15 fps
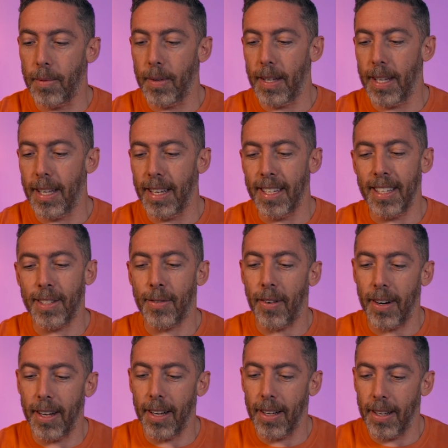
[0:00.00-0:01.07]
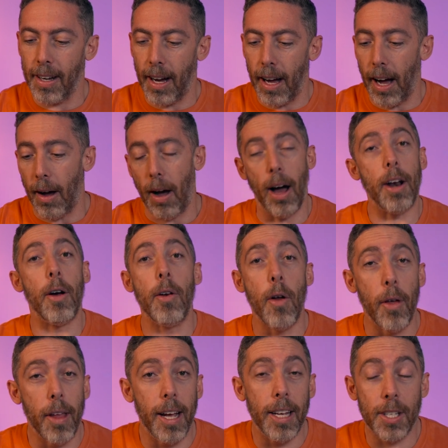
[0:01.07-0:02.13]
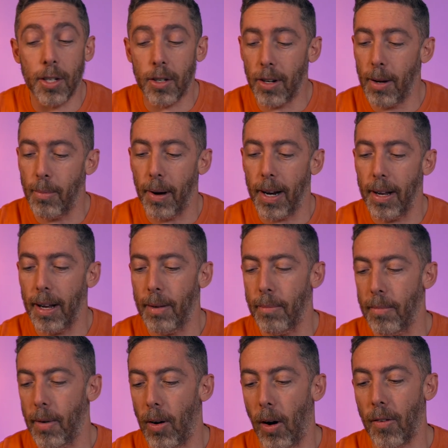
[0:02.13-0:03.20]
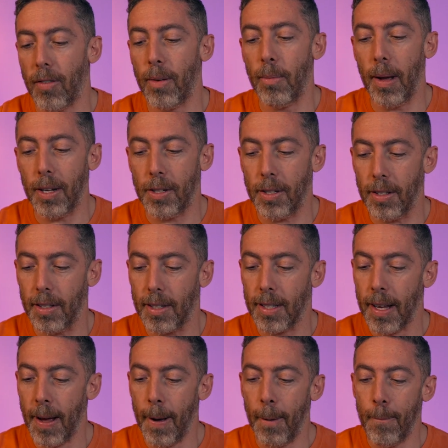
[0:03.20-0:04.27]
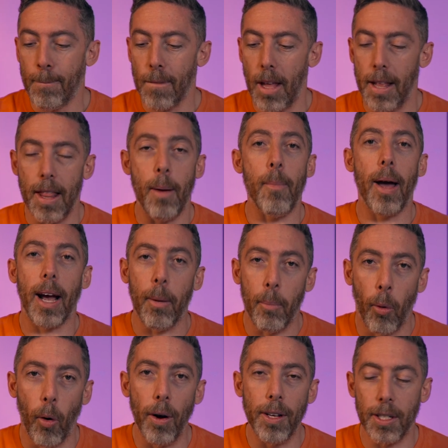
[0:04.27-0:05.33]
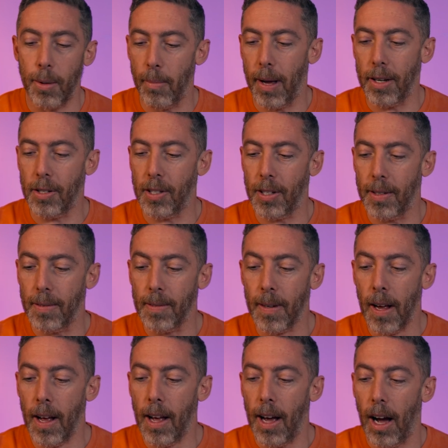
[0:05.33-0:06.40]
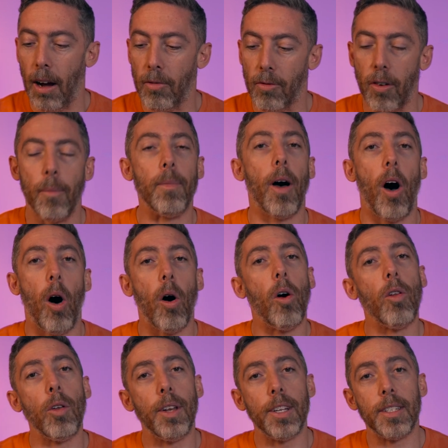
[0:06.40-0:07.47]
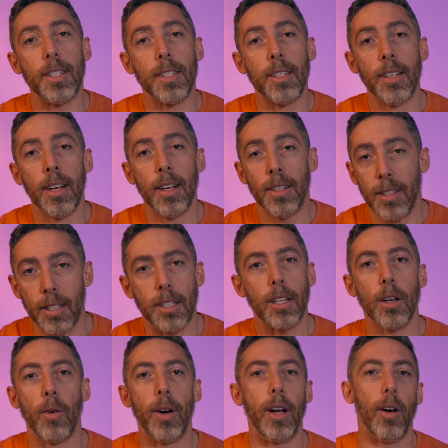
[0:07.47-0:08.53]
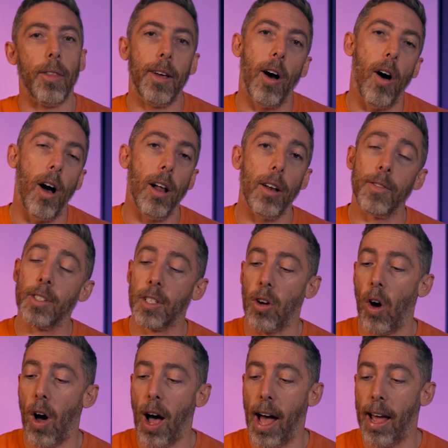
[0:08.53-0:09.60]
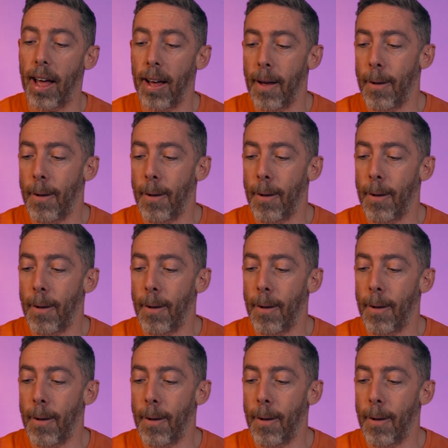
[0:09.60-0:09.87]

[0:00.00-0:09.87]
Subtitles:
It's funny, I don't know the history, but it often mentions, and they make a point to mention, from the oldest distillery on the Isle of Skye.